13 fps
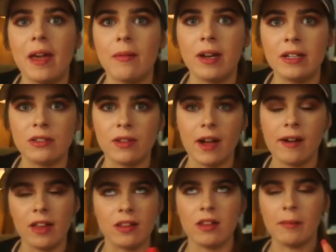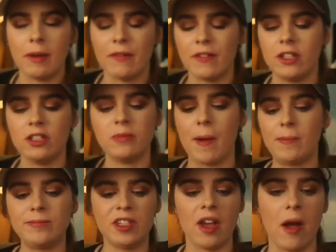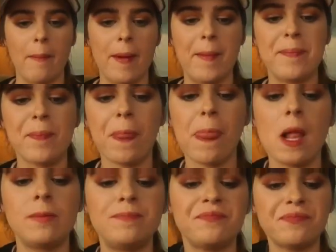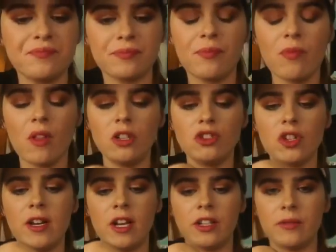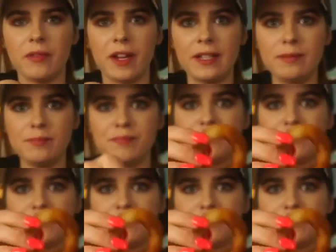hate when I do that, like lick my fingers, but we can't help it. Turn it in.